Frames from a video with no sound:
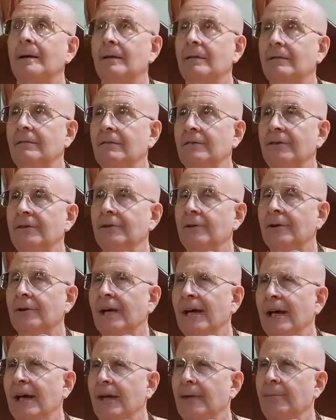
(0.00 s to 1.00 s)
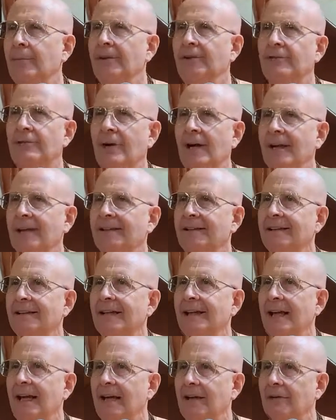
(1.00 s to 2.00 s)
Vidura had been trying to
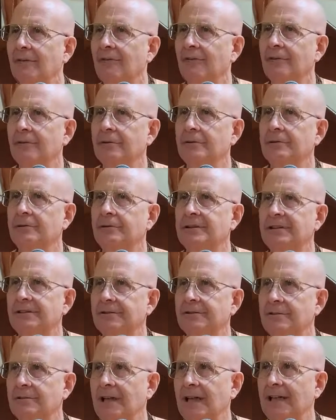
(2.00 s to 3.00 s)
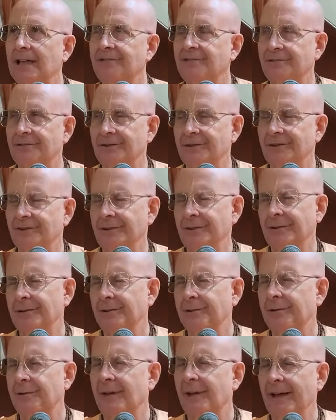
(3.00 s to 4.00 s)
counsel Dhritarashtra to do
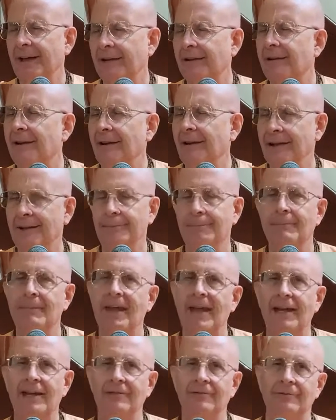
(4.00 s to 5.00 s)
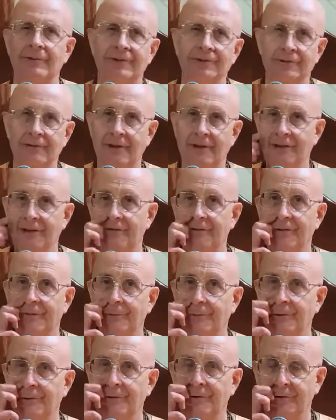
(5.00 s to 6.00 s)
the right thing, and Dhritarashtra
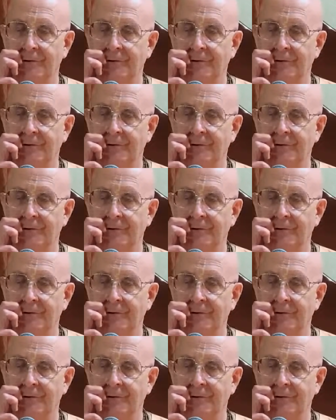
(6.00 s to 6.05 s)
was